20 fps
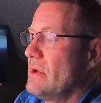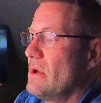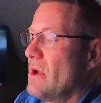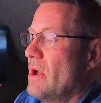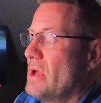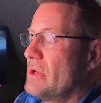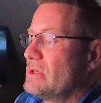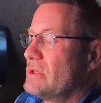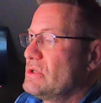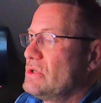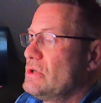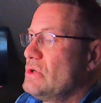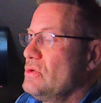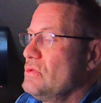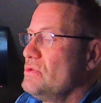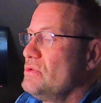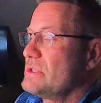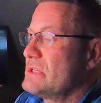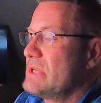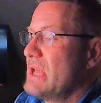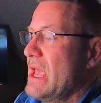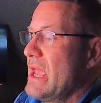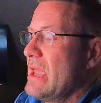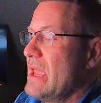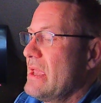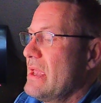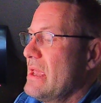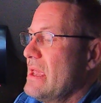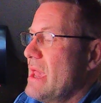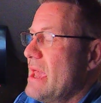on
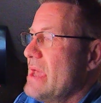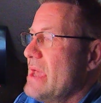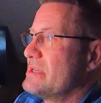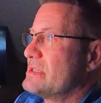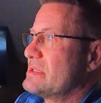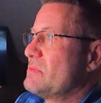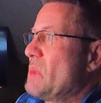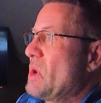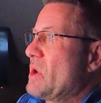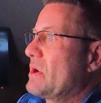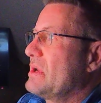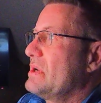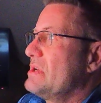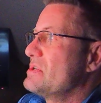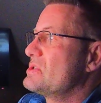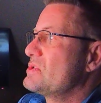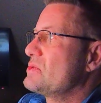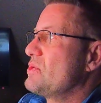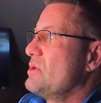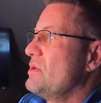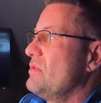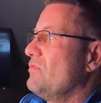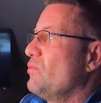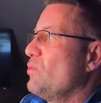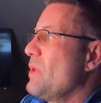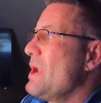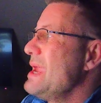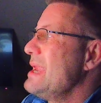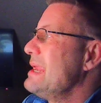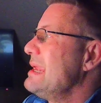Tuesday as the market is sort of
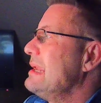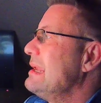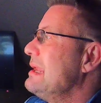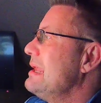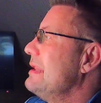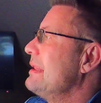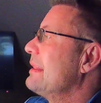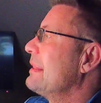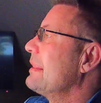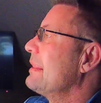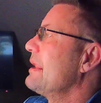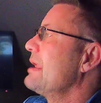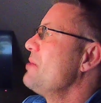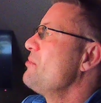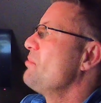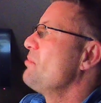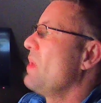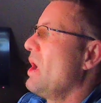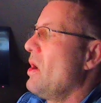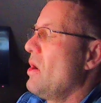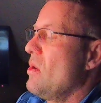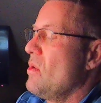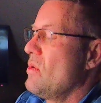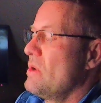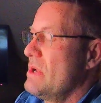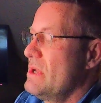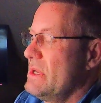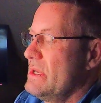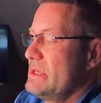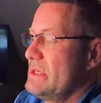waiting in limbo